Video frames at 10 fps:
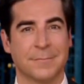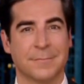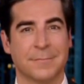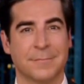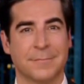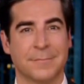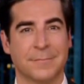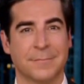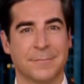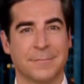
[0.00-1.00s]

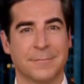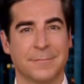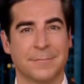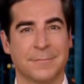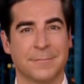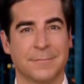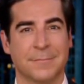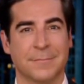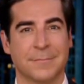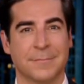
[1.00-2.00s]

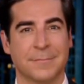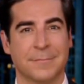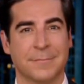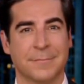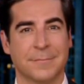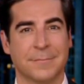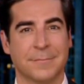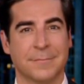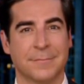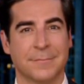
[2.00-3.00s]

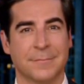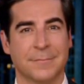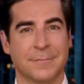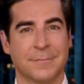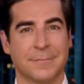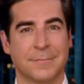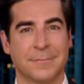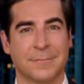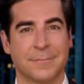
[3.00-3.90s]
No words are spoken by the person on screen.